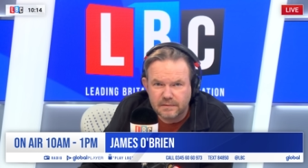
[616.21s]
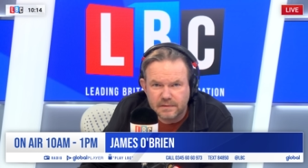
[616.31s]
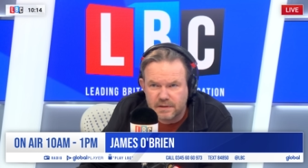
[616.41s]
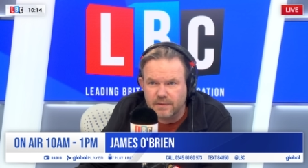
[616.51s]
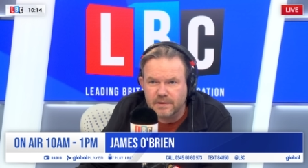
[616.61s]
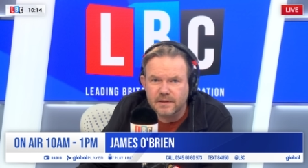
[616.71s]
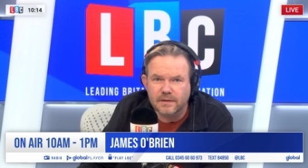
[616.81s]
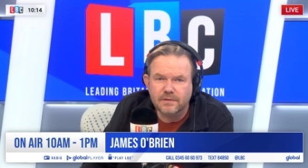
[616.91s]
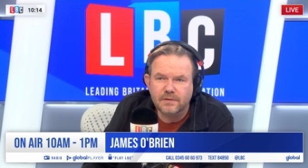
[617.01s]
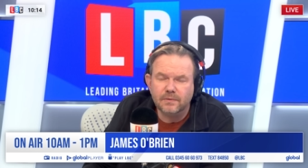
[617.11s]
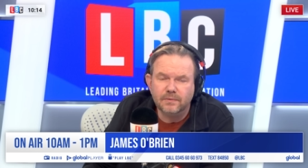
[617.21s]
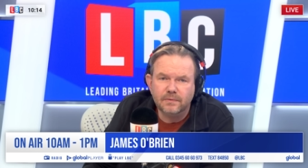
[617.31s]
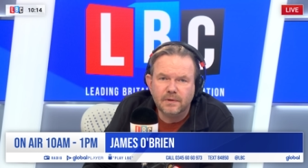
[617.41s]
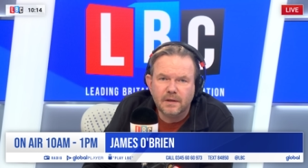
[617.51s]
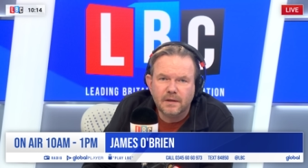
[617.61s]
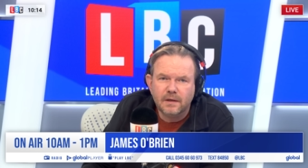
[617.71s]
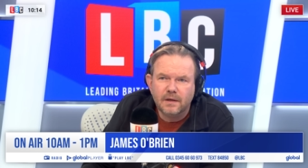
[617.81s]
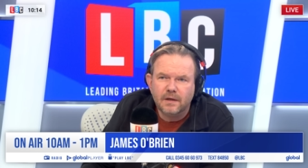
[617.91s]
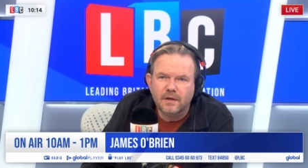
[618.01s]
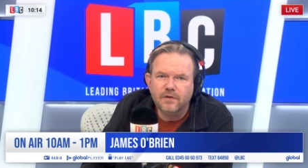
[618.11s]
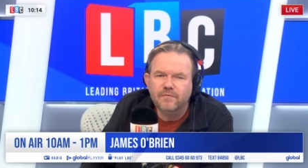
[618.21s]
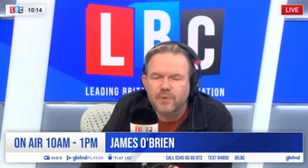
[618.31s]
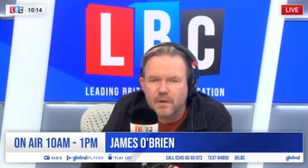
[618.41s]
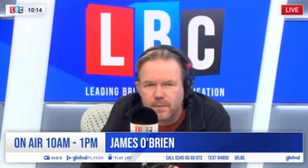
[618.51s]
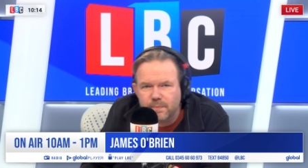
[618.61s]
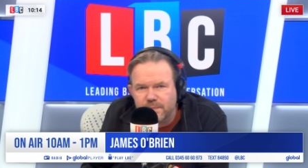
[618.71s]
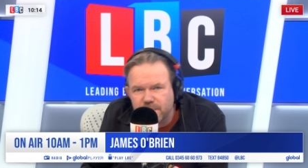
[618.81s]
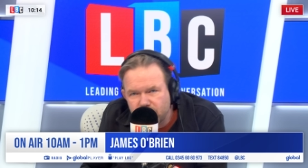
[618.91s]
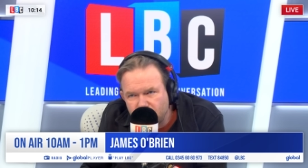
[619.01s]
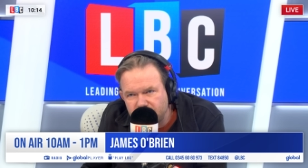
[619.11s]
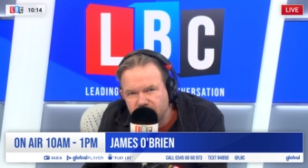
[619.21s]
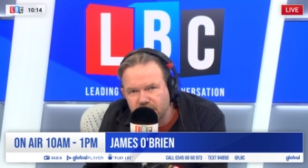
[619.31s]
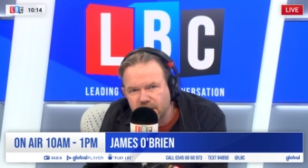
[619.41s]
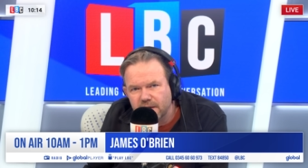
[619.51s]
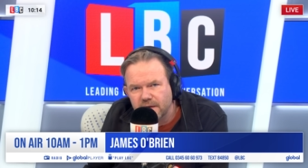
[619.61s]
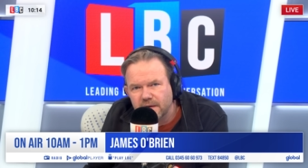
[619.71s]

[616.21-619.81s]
so and so school, you've probably been waiting